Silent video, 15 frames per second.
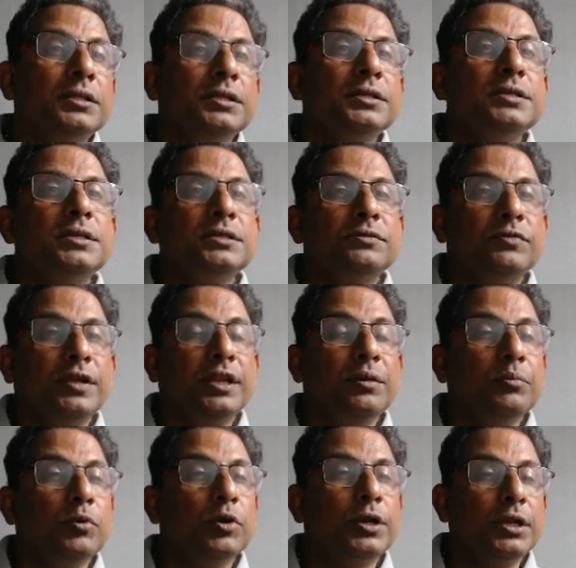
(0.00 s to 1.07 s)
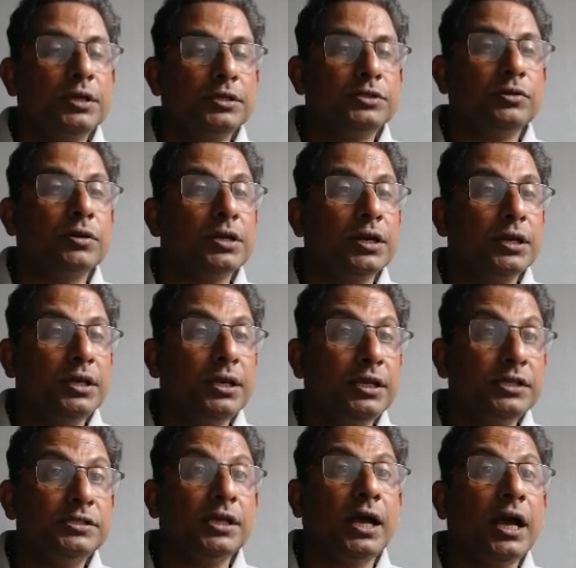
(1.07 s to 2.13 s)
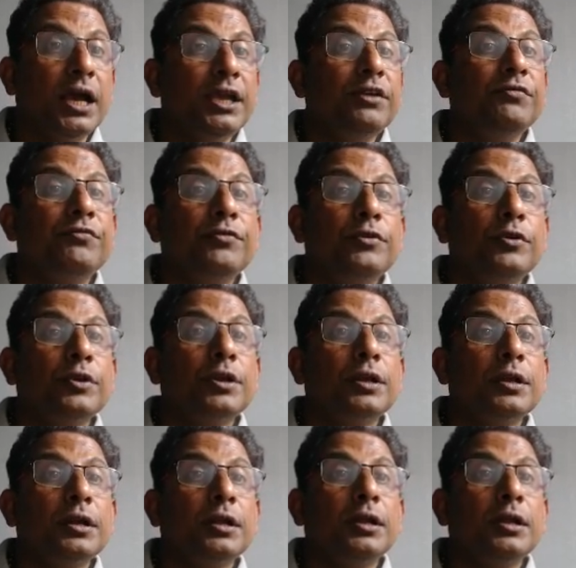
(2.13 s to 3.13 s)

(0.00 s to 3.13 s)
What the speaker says: This is very important. Shortcut key is I for